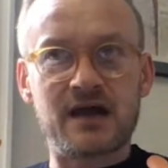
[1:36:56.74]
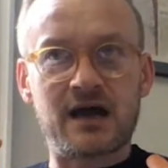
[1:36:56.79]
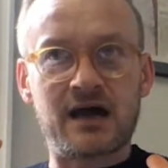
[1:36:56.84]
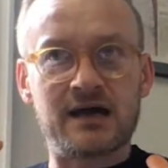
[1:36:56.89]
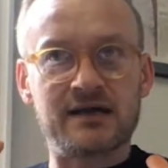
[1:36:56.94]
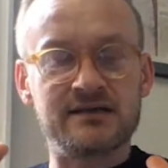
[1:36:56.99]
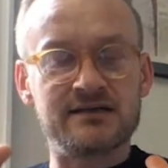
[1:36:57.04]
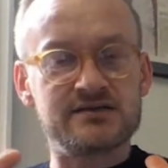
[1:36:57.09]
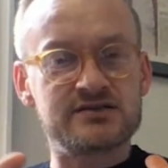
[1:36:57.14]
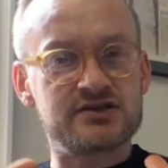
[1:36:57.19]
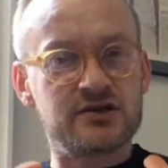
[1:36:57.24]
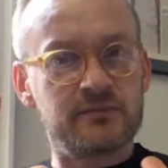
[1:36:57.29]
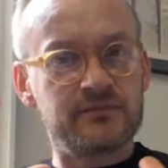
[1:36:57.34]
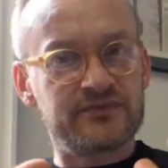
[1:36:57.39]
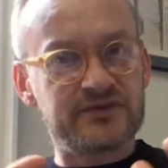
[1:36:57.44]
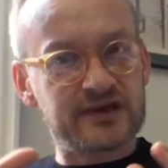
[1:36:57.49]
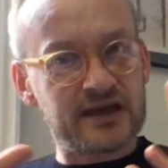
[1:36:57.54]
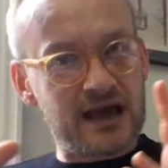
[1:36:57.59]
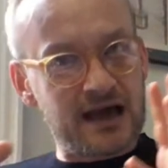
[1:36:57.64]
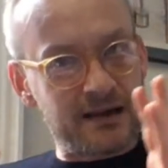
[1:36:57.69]
And
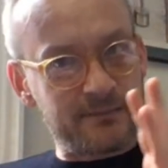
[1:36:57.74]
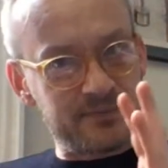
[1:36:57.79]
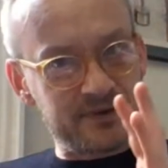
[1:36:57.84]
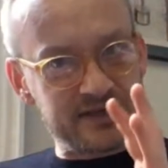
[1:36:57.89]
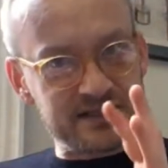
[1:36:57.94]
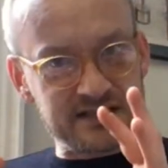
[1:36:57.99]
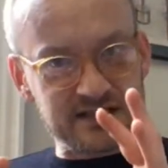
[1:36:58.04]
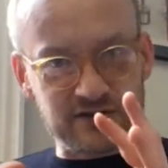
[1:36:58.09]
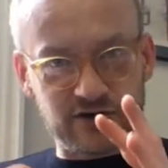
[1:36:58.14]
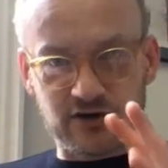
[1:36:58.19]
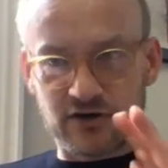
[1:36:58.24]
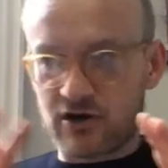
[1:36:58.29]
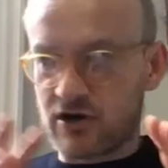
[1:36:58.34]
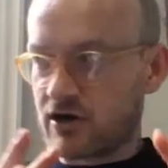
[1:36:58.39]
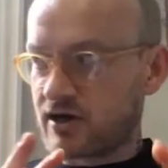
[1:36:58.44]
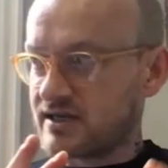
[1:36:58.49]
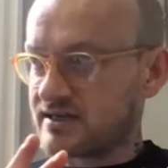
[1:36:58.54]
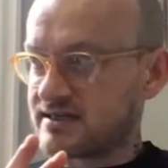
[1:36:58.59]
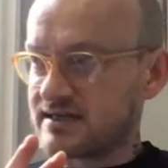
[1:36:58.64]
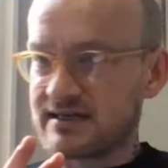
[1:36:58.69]
something happened in our
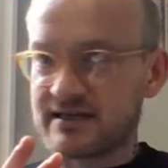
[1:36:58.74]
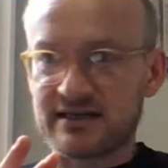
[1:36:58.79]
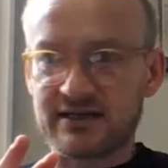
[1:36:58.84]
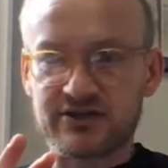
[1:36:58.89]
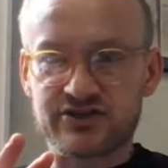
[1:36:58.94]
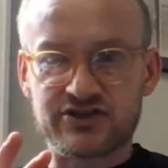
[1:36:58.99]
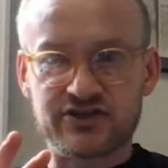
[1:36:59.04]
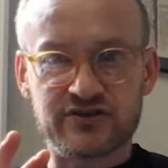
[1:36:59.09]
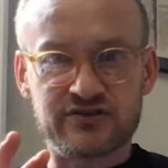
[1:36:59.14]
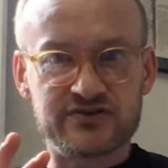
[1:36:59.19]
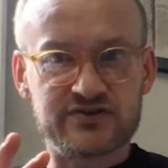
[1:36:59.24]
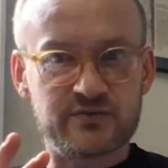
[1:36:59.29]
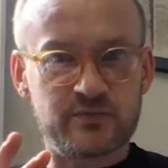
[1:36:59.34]
early teenage years,